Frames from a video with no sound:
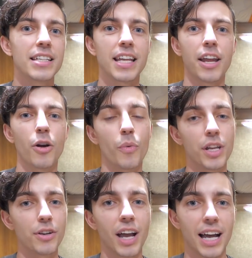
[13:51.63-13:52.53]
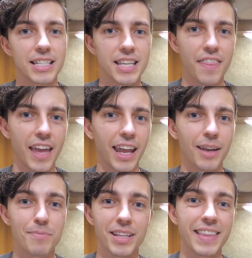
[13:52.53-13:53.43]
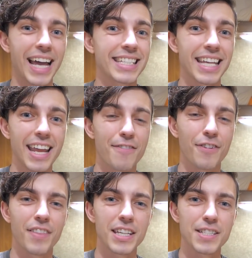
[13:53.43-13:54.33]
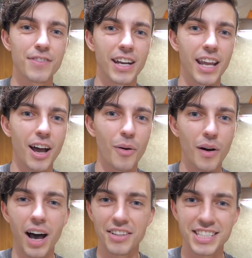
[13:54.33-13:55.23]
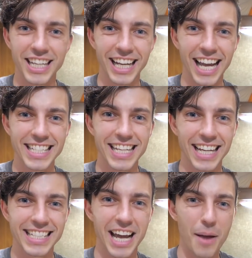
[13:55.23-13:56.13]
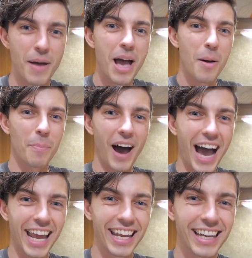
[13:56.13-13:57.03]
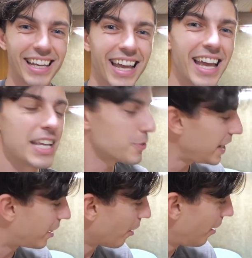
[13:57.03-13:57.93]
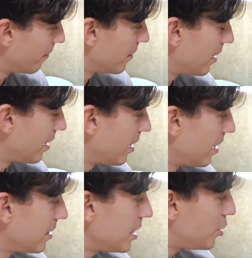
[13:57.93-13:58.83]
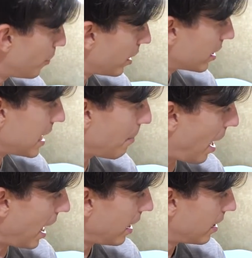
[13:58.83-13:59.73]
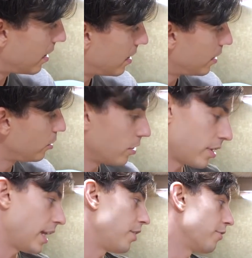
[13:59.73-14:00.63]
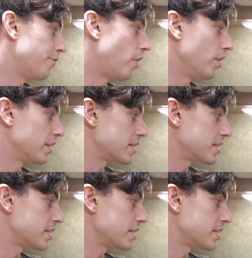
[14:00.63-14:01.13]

to hear what you guys think. But that's it for this video. I'll see you guys next time. Bye. Sweetie girl, did you want to say bye? You look like you're falling